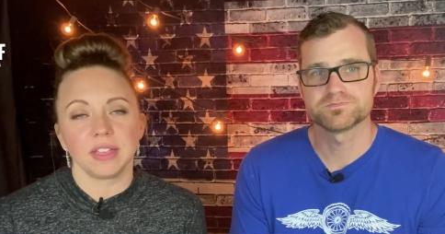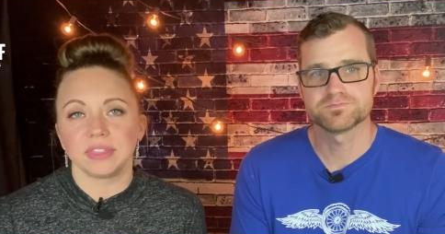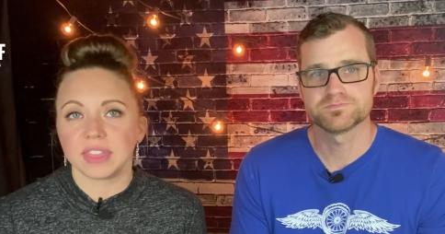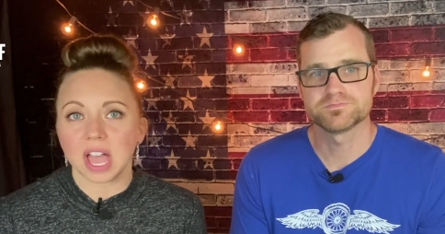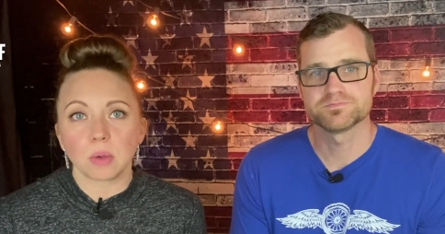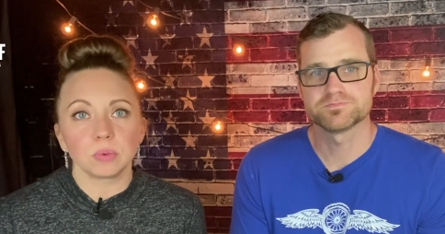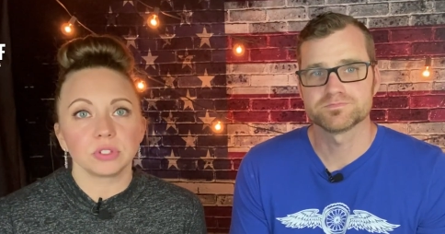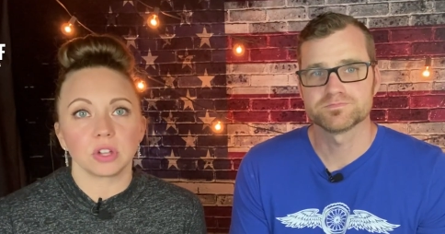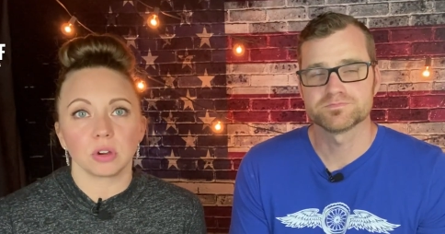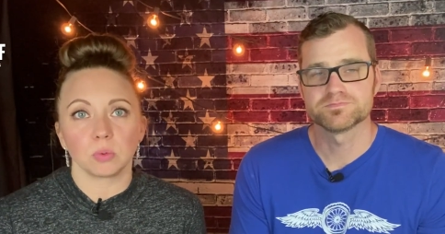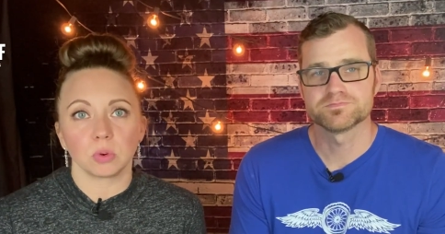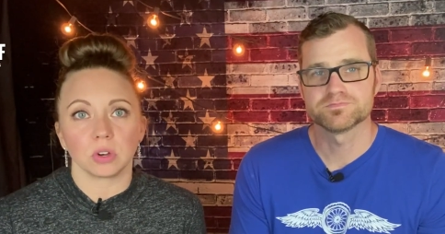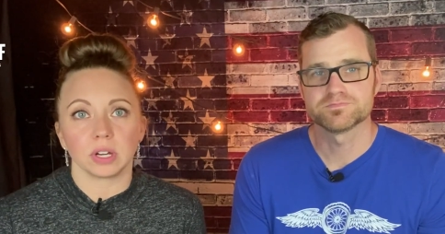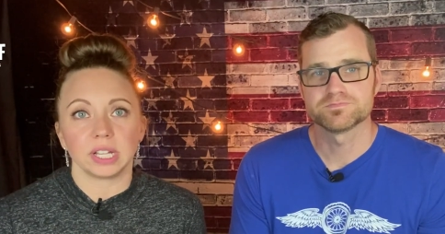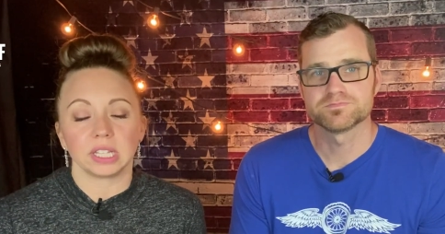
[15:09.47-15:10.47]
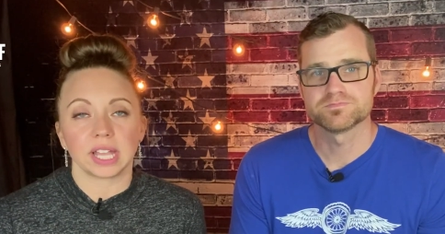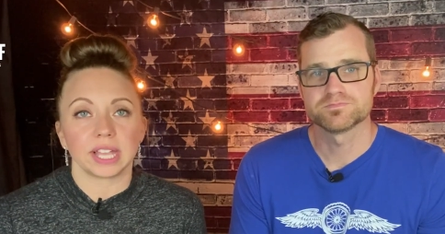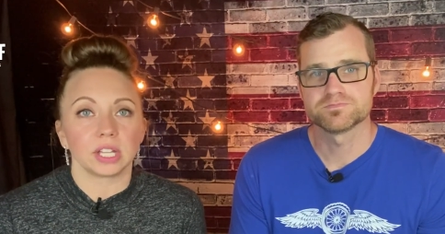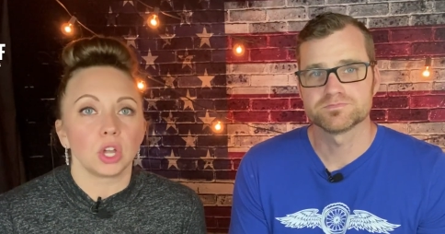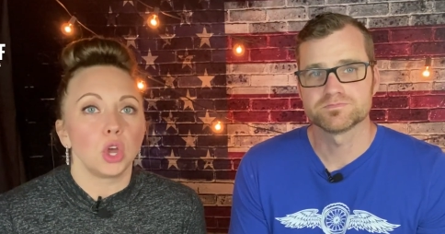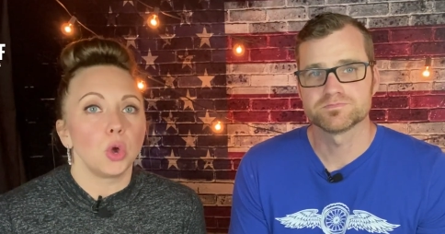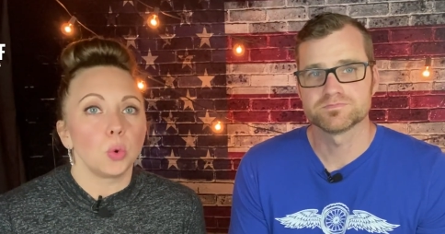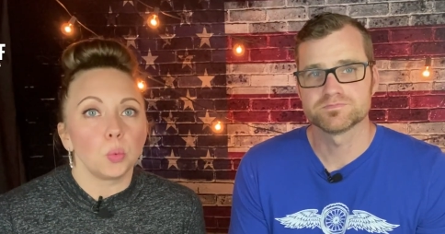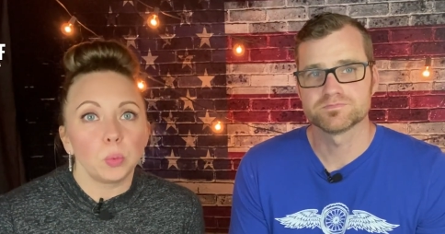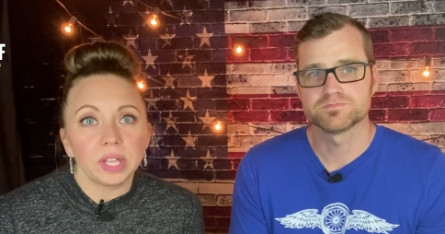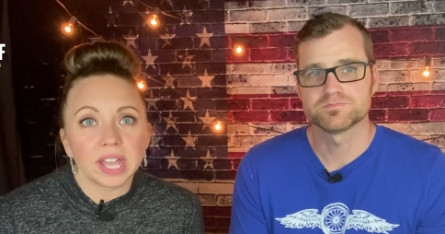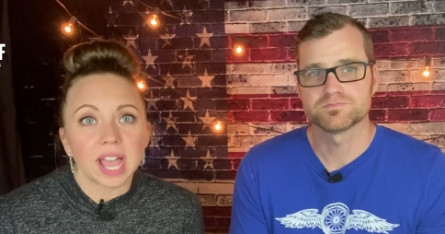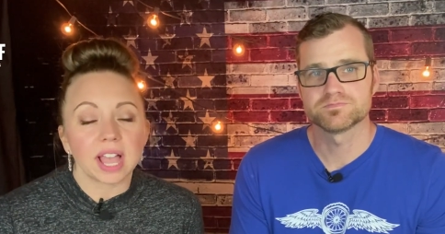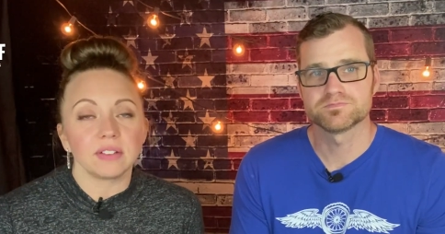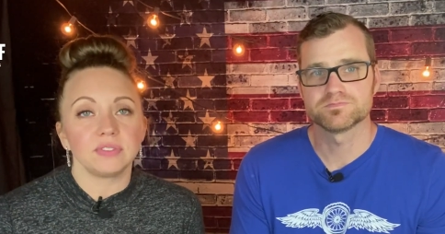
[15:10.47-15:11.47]
Speaker 1: That was our worry. Like, we
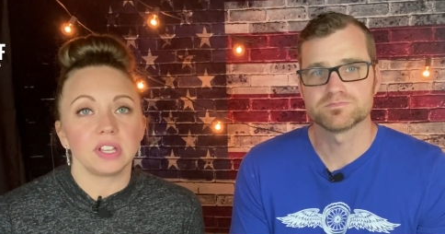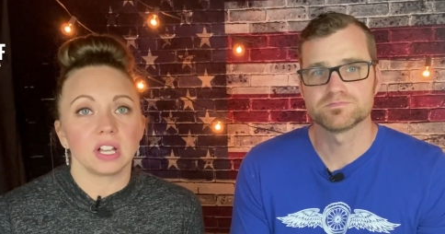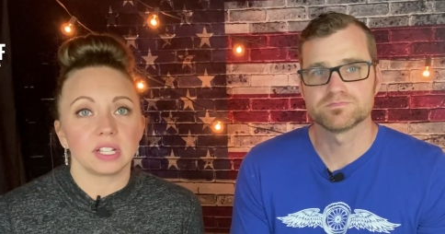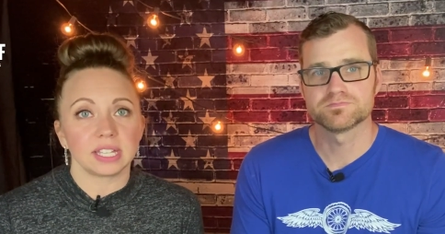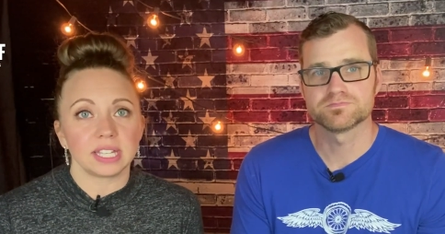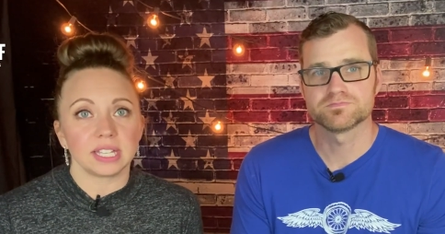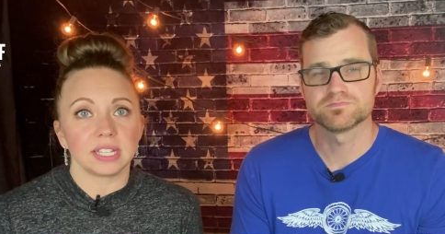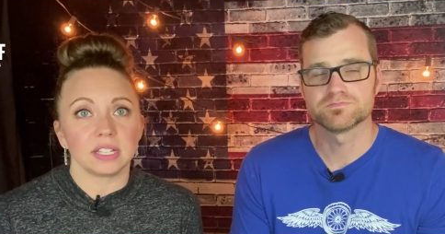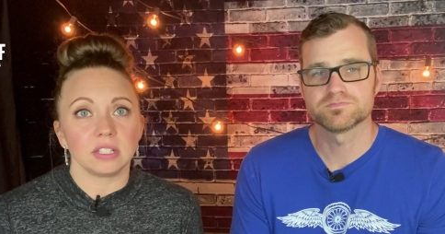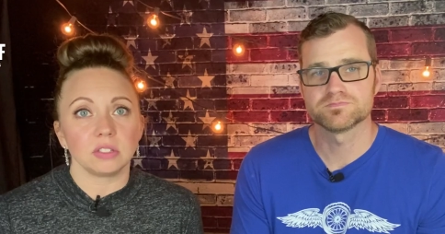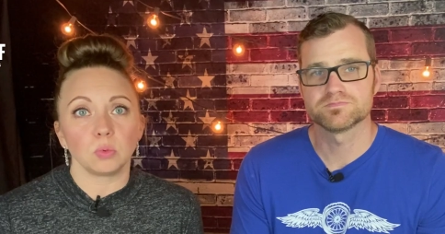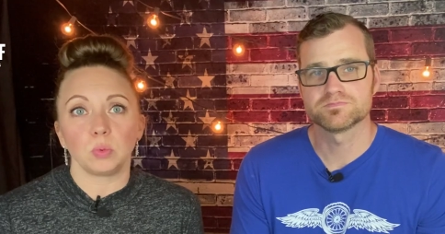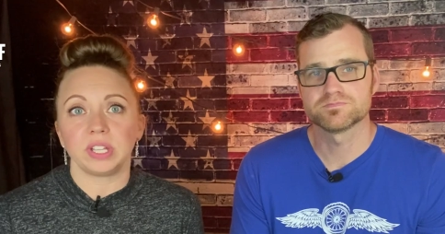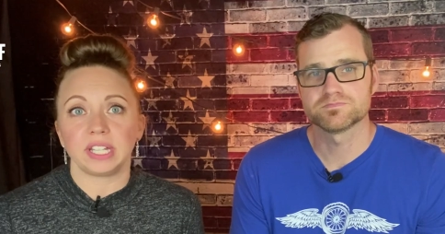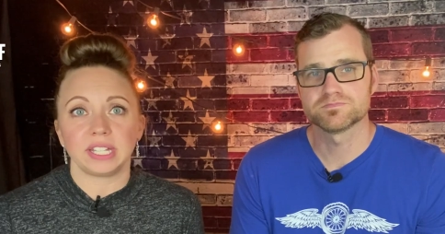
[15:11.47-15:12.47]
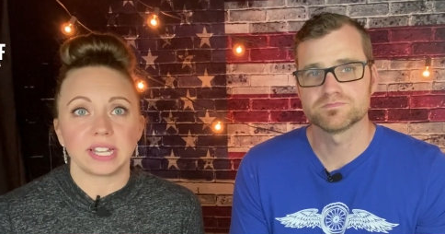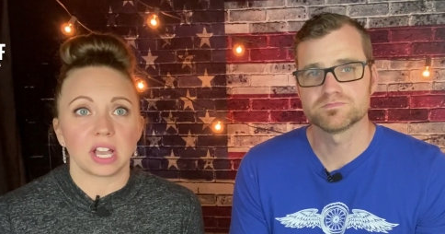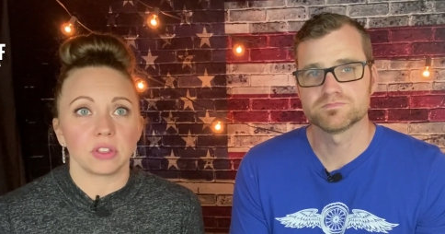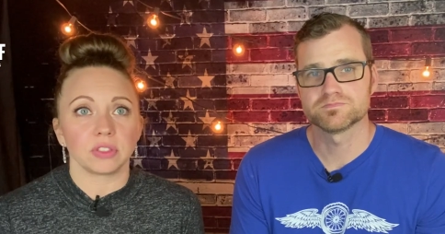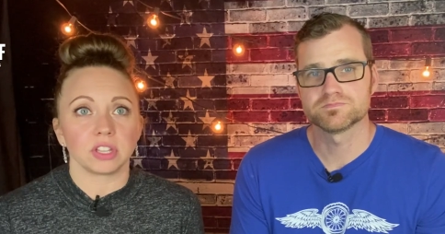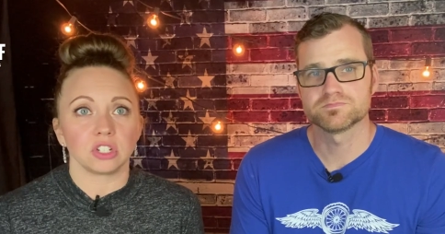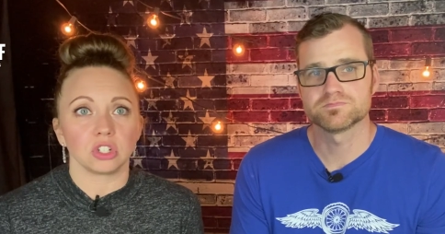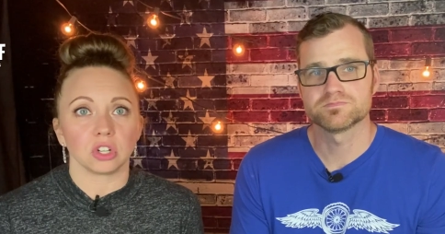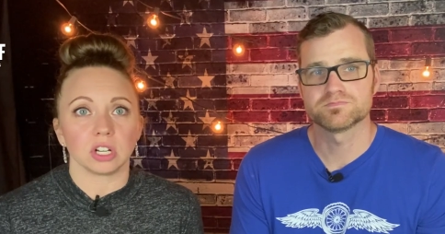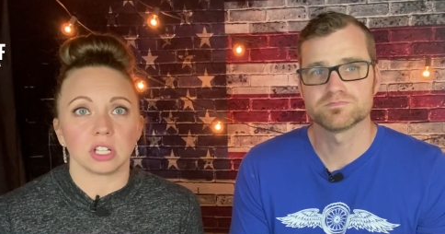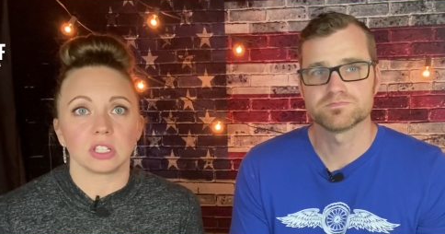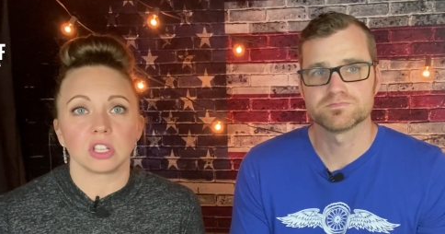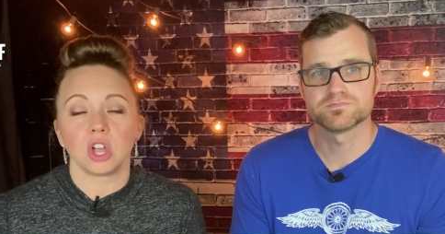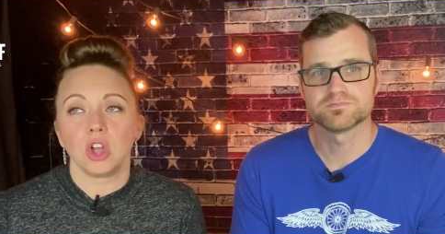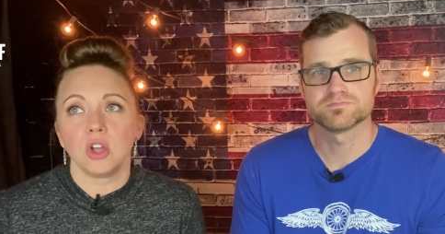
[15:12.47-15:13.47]
have young kids, we need health
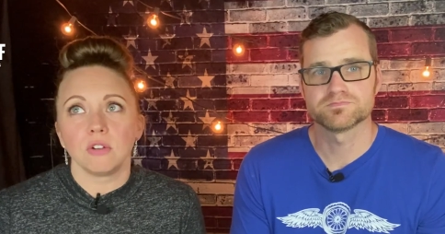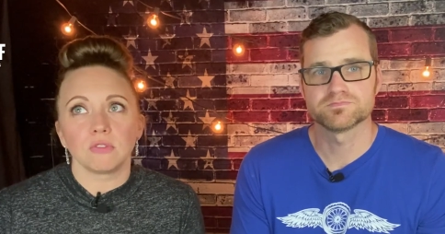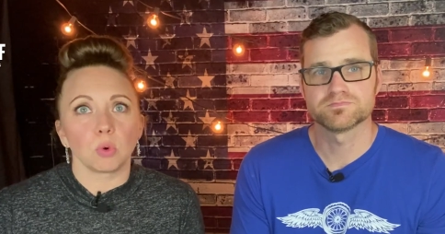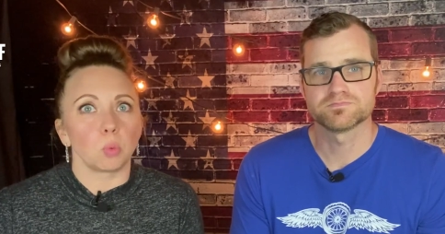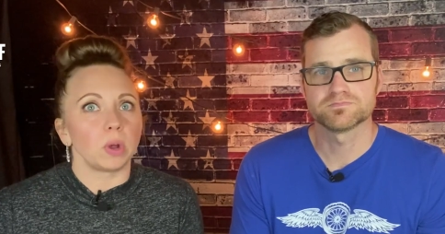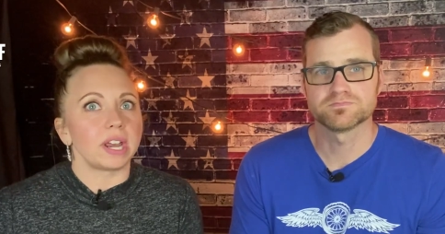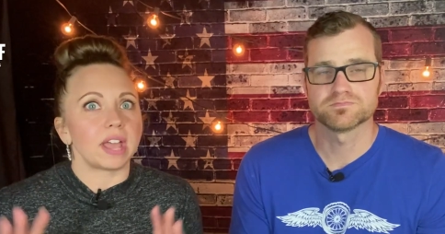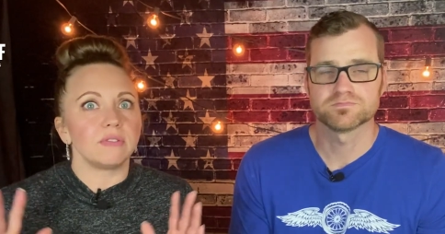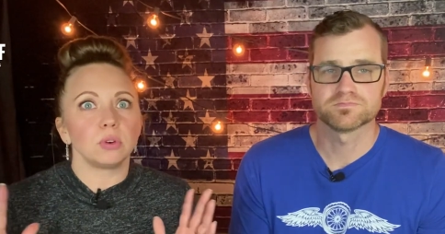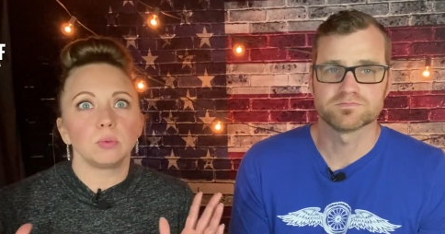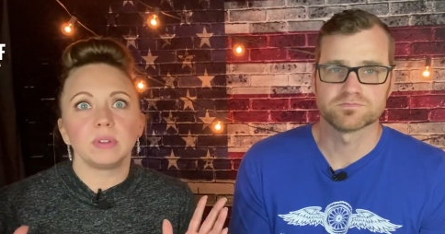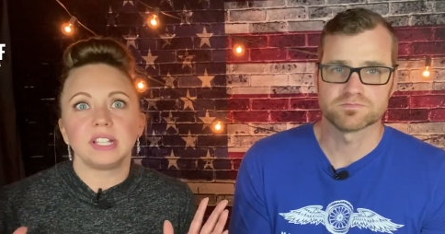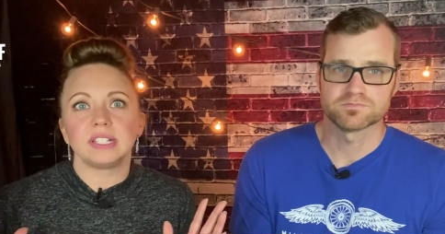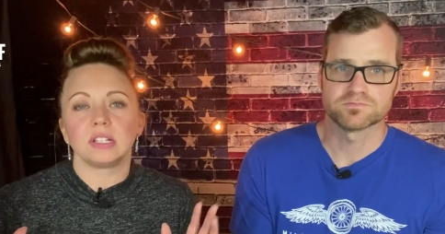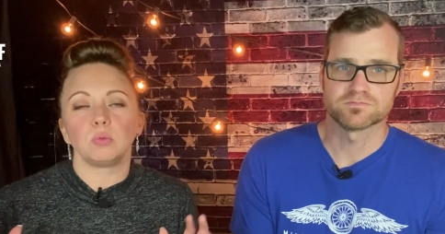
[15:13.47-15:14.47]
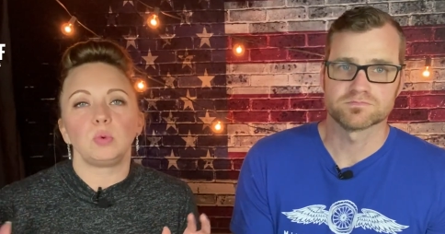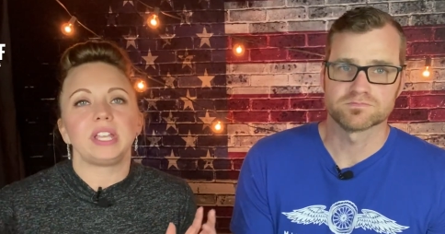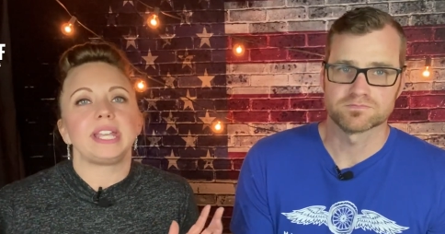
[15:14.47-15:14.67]
insurance. For whatever reason, we